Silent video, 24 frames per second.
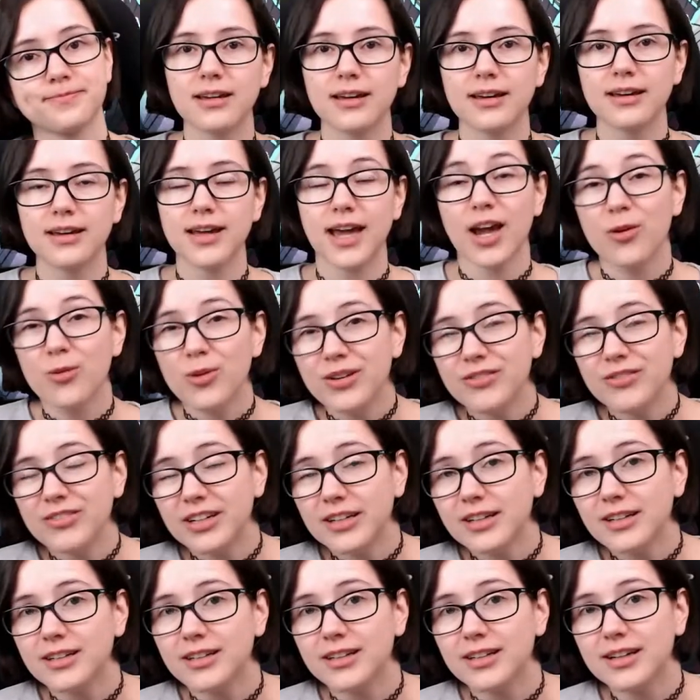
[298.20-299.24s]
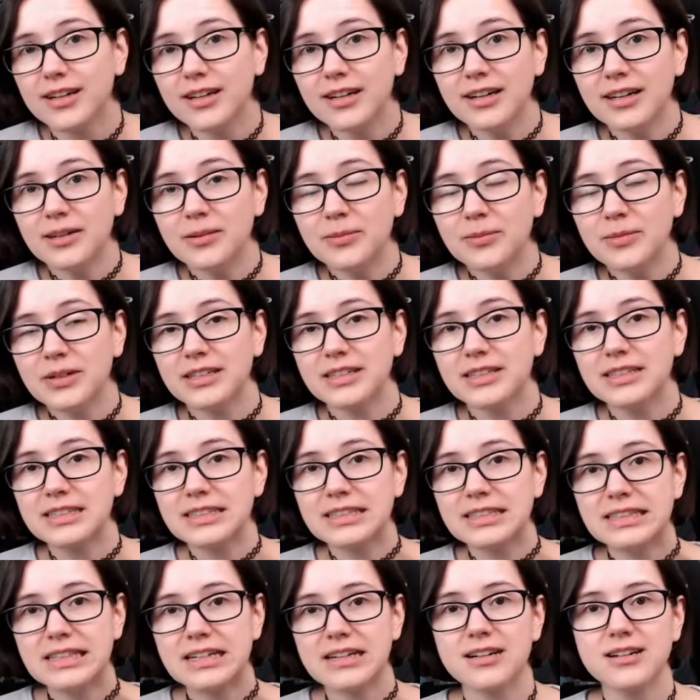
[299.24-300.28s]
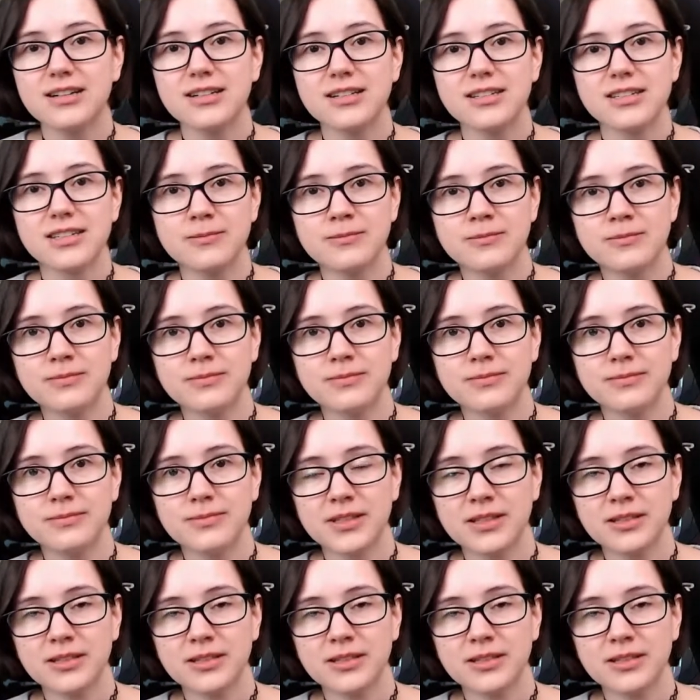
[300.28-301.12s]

However, there are some,